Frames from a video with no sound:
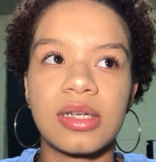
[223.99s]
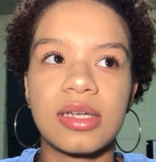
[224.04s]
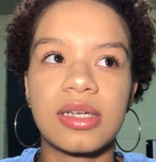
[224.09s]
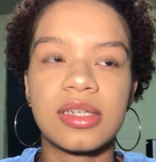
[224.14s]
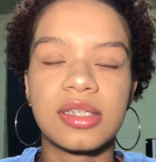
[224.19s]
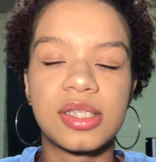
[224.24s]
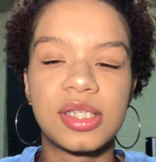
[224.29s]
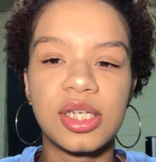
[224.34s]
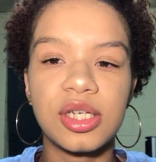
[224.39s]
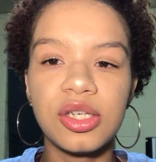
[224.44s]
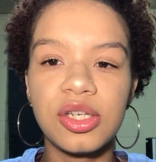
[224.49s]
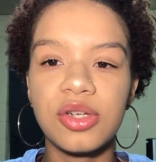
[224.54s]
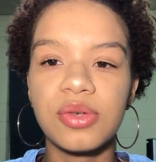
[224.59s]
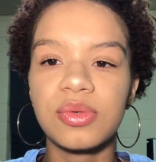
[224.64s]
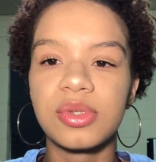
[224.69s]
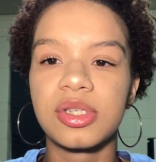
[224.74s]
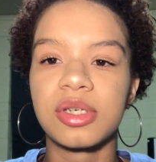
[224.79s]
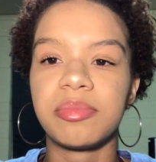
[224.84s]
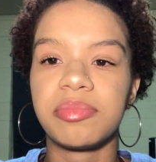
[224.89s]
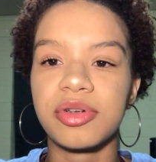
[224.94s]

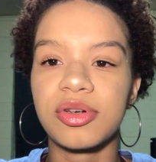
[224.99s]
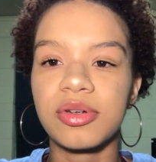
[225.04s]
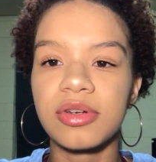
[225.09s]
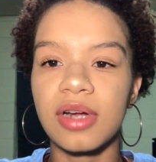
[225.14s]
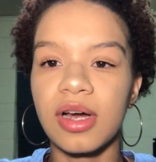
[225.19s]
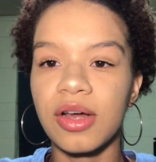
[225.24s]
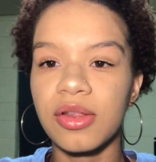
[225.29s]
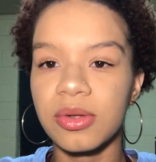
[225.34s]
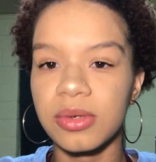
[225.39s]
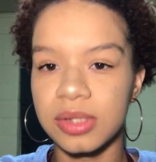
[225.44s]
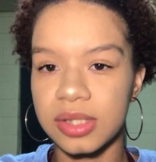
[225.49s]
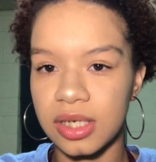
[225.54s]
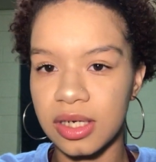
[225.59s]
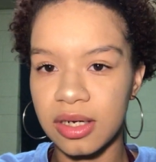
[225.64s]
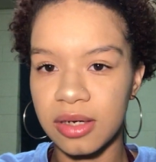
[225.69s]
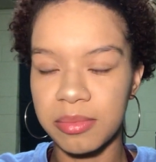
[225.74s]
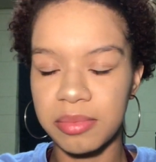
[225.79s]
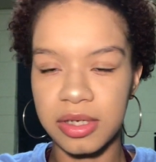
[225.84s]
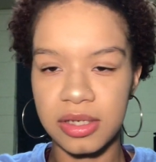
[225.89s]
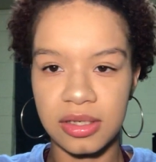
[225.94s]
continue to build others
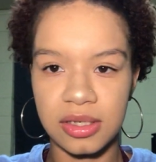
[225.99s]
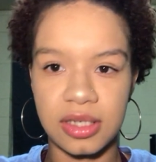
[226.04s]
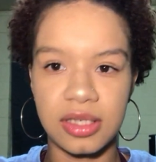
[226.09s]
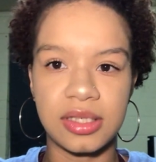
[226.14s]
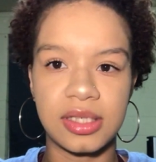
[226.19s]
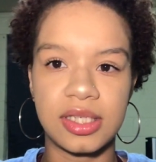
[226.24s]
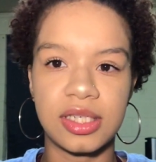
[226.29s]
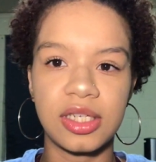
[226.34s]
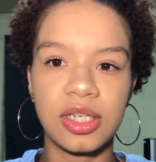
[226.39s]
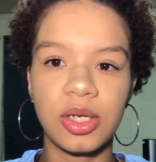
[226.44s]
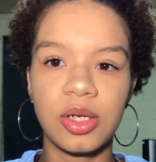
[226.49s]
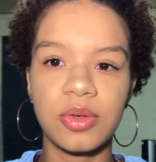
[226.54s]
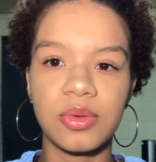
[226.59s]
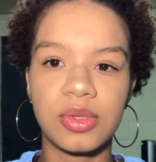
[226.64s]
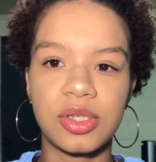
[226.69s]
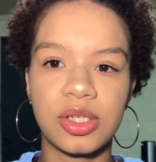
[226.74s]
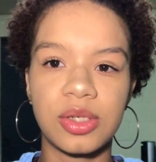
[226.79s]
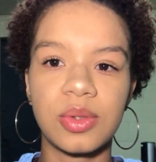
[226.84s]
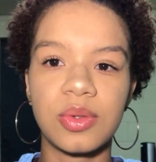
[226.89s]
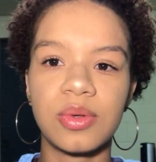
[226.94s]
up and continue
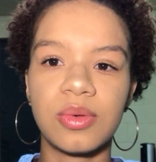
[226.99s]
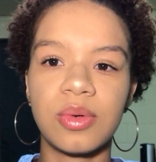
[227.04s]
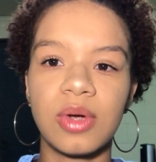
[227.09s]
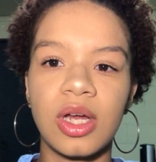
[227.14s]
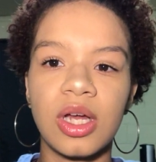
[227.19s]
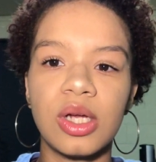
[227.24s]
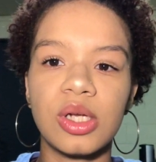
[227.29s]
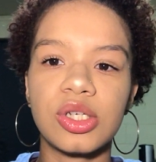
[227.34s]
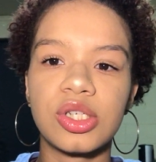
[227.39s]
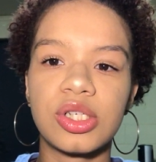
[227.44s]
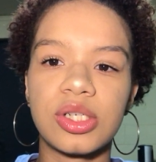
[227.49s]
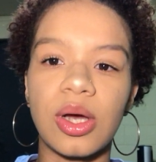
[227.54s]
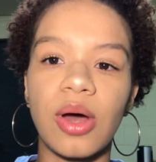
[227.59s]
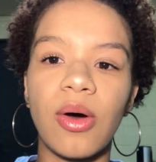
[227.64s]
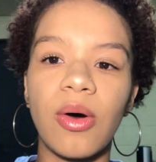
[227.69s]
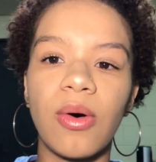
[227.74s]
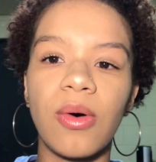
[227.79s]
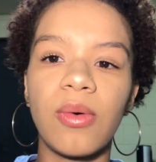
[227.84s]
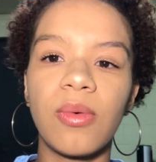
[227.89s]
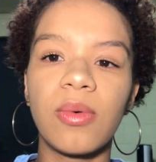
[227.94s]
to
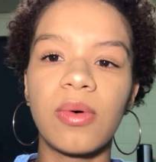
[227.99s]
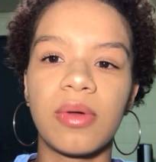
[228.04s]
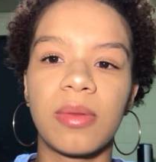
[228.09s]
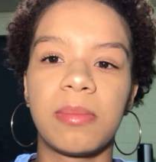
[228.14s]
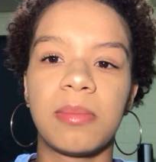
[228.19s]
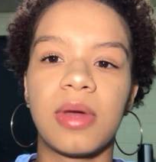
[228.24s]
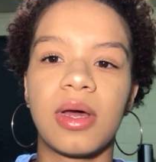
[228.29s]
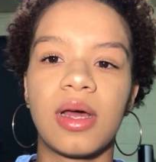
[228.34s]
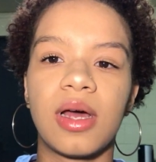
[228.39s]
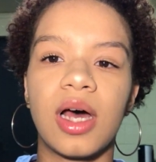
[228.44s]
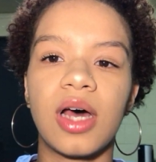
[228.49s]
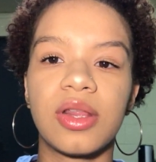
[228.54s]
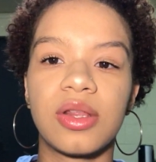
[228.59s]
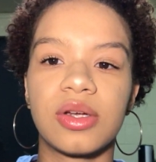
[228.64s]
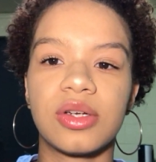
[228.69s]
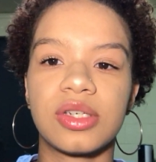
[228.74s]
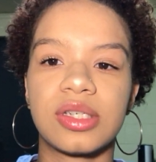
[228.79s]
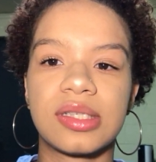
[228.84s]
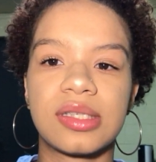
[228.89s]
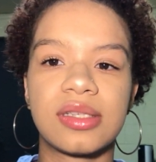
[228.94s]
show
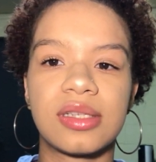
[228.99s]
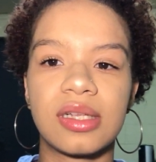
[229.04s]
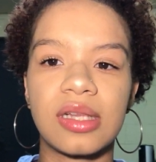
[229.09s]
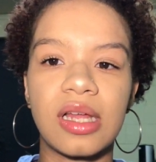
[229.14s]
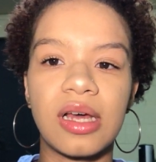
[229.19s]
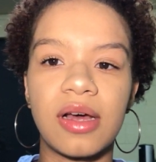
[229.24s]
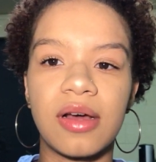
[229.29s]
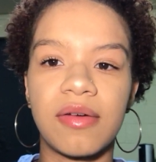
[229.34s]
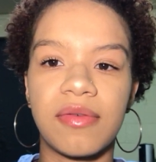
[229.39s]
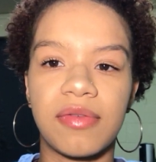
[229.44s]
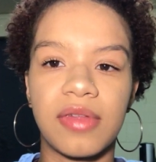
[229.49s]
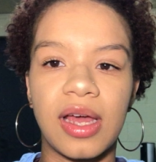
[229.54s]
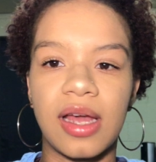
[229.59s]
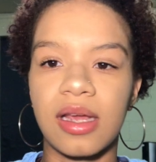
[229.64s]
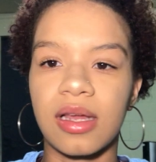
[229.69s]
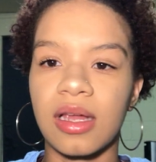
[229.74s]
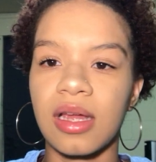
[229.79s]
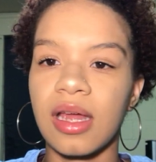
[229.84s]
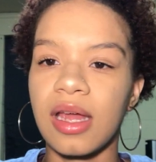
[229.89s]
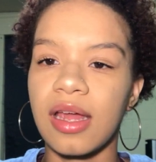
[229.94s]
others the love.
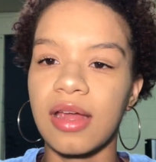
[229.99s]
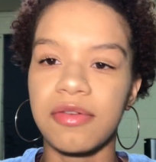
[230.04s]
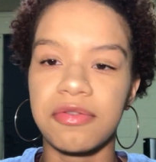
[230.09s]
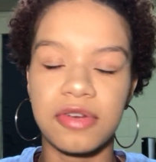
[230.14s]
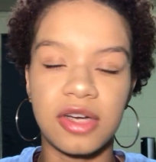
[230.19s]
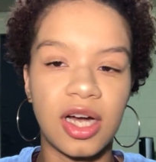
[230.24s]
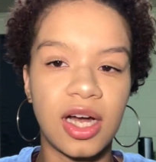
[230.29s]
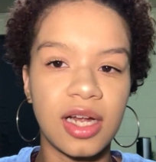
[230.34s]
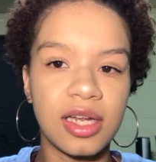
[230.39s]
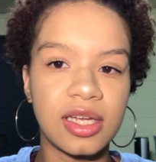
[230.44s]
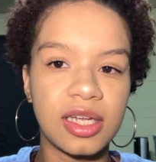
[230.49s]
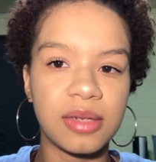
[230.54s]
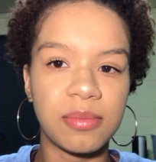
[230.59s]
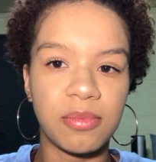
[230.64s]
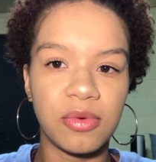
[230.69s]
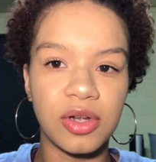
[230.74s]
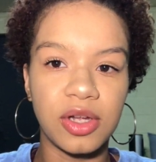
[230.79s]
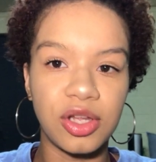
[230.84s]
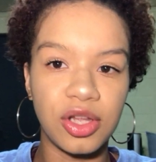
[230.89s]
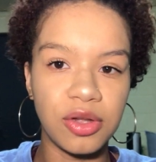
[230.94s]
Like, if God can
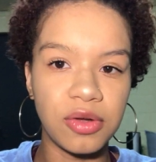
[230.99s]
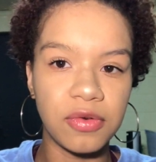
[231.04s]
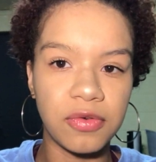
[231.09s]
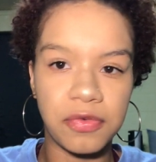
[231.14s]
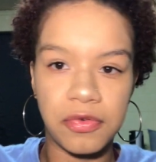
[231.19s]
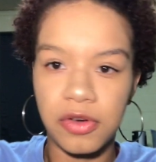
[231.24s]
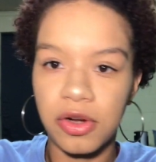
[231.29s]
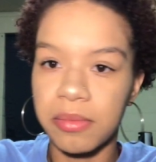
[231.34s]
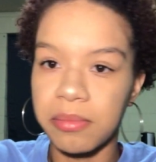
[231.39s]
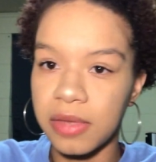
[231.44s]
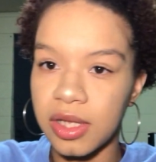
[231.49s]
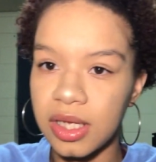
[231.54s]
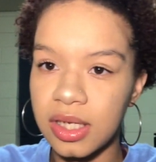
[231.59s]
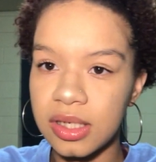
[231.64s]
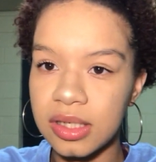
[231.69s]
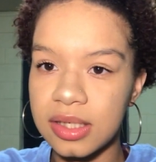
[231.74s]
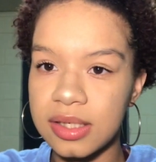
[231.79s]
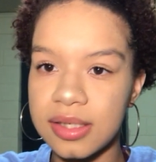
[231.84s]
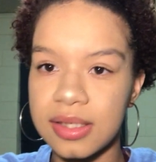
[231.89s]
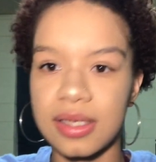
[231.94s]
bring you from
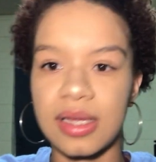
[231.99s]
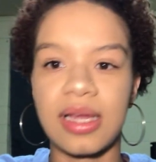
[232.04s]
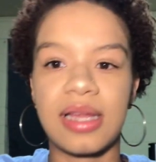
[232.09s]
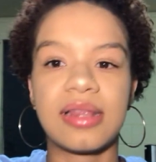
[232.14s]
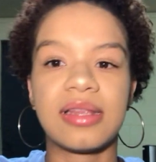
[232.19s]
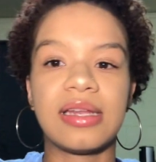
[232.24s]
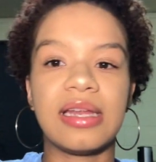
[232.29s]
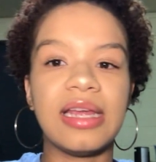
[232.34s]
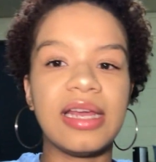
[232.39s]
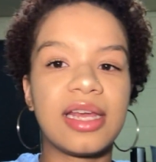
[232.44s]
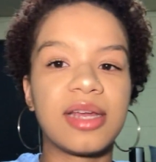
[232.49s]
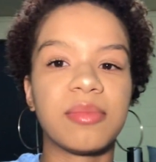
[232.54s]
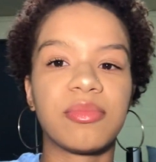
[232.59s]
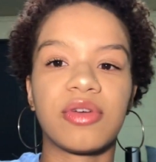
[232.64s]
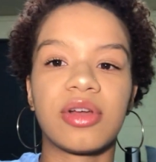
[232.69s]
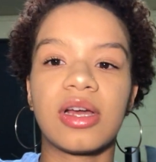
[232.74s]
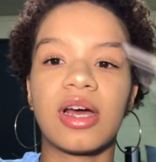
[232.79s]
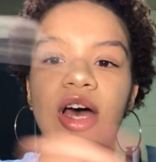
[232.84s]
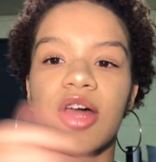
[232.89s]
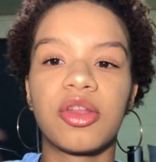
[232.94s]
this, then he can
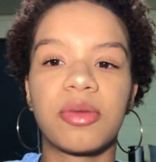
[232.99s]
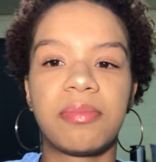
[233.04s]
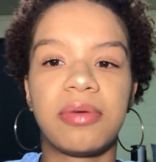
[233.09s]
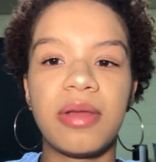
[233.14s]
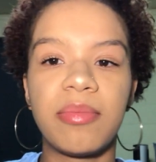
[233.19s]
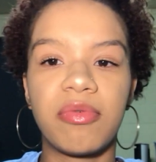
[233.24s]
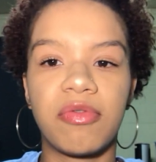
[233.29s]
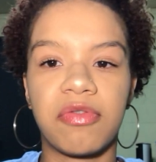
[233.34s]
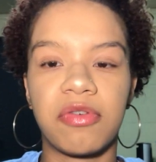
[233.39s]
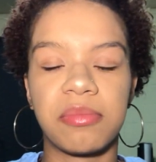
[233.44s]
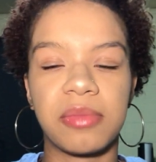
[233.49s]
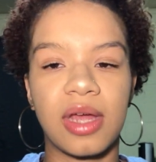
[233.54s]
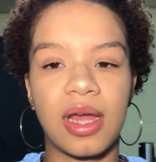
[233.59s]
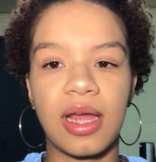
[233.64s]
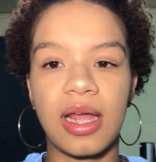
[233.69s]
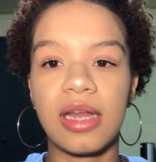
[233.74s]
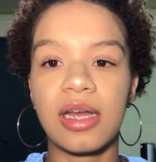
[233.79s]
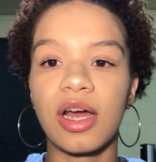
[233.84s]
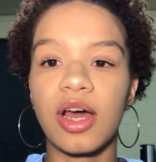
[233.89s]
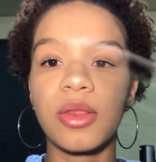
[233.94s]
bring other people from
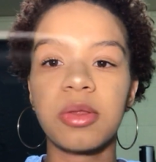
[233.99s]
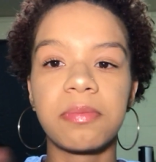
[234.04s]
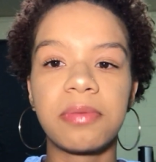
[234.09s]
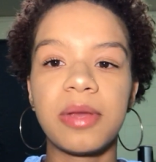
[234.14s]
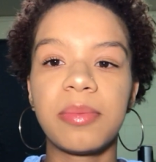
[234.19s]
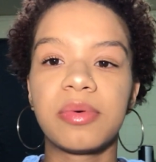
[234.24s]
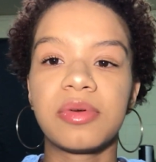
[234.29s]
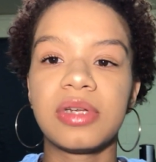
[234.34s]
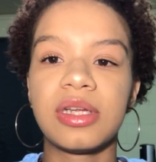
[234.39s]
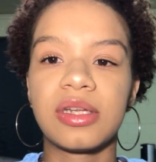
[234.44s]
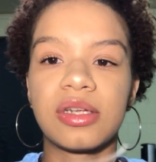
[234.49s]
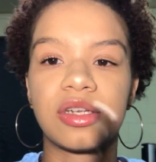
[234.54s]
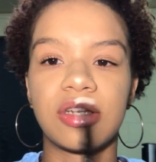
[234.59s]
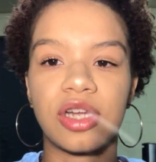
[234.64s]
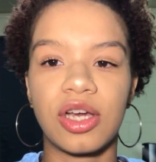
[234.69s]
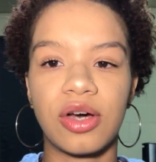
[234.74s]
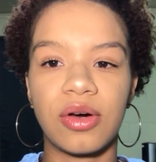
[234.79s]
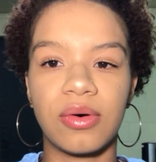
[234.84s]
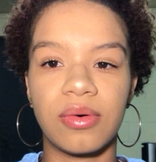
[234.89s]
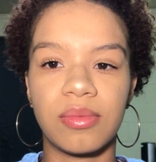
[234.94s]
that, and other people need to
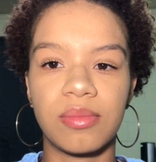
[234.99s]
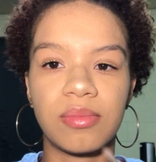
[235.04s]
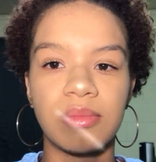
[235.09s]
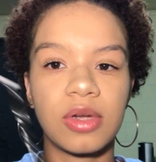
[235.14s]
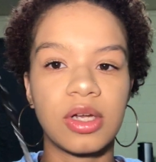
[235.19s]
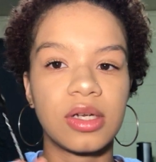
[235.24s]
know.